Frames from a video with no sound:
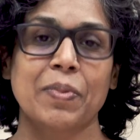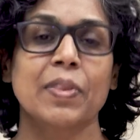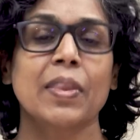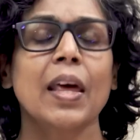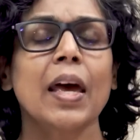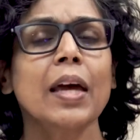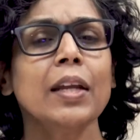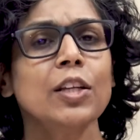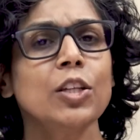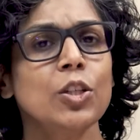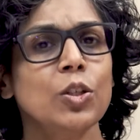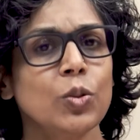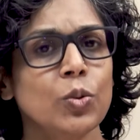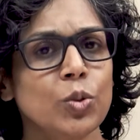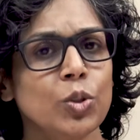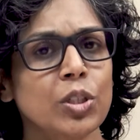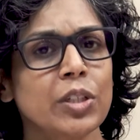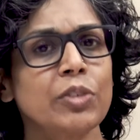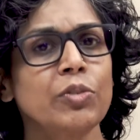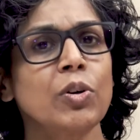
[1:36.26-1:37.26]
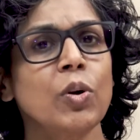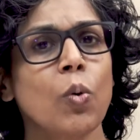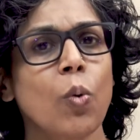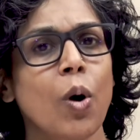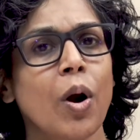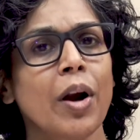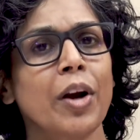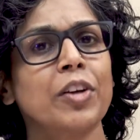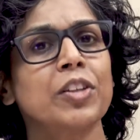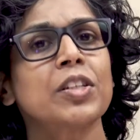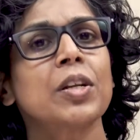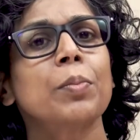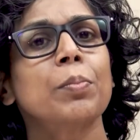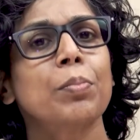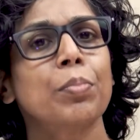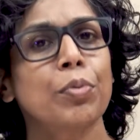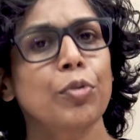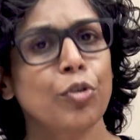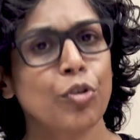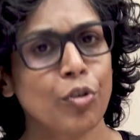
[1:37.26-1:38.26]
That usually requires
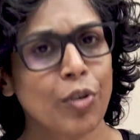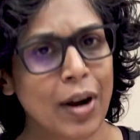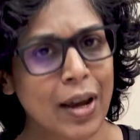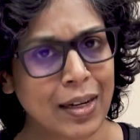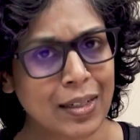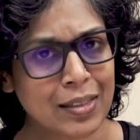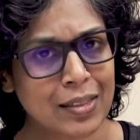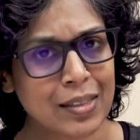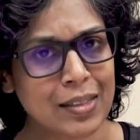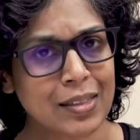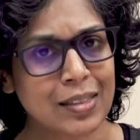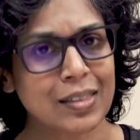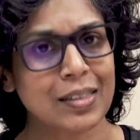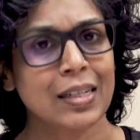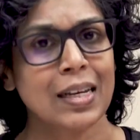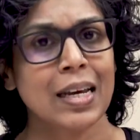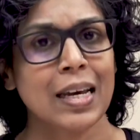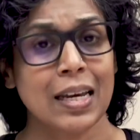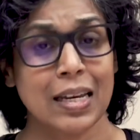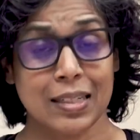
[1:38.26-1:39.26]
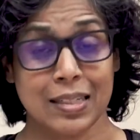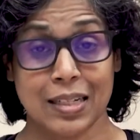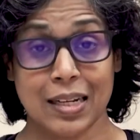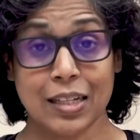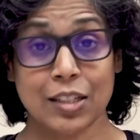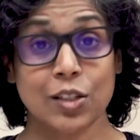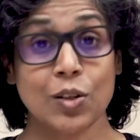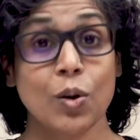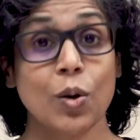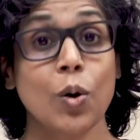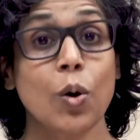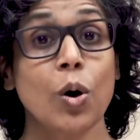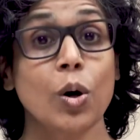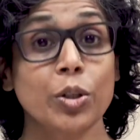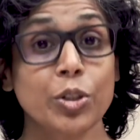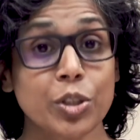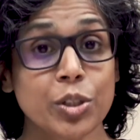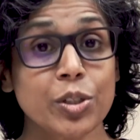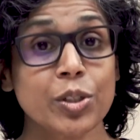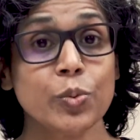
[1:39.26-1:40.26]
practice. It takes
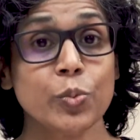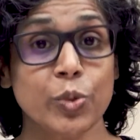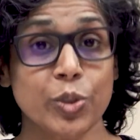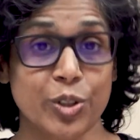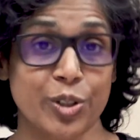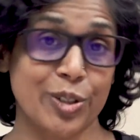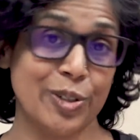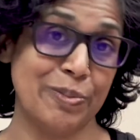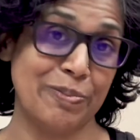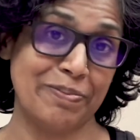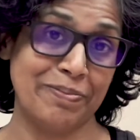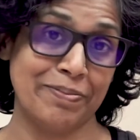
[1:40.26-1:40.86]
conscious work.